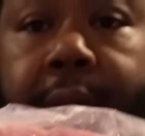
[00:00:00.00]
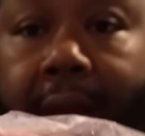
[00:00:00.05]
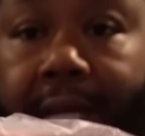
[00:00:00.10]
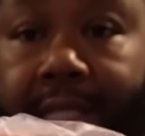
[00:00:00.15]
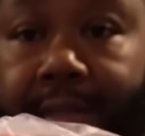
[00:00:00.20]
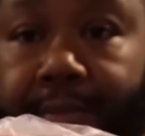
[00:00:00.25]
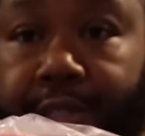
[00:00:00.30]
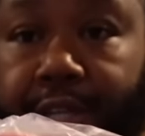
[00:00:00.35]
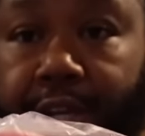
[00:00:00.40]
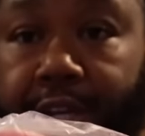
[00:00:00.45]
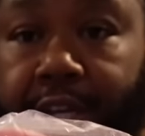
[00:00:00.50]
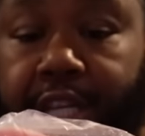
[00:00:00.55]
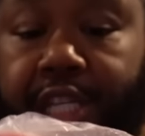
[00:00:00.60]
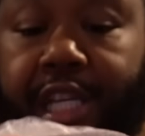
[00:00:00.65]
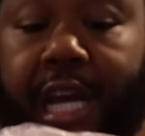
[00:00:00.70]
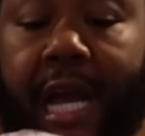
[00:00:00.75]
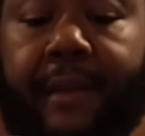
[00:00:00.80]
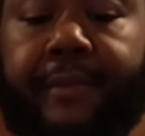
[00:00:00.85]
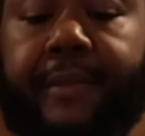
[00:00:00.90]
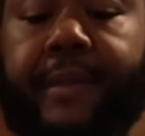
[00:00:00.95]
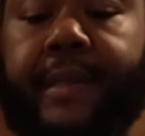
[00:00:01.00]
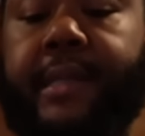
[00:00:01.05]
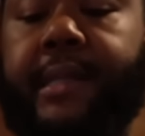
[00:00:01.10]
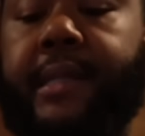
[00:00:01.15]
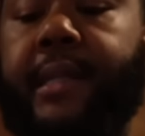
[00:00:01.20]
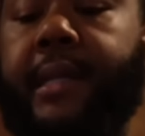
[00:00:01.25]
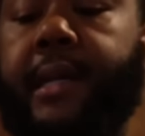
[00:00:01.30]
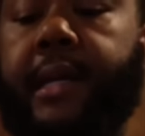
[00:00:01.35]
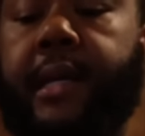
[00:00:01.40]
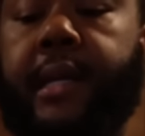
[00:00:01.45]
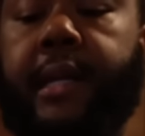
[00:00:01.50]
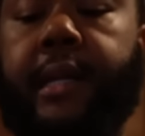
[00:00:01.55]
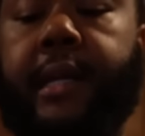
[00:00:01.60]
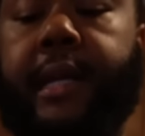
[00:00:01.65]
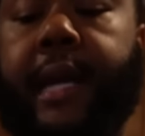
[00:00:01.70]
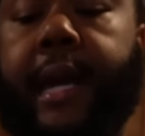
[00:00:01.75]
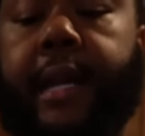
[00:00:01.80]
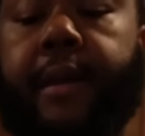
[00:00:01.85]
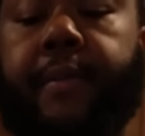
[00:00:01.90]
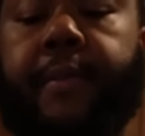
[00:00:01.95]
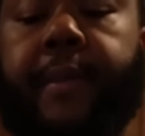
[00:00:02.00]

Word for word: got some turkey chops. Look at them,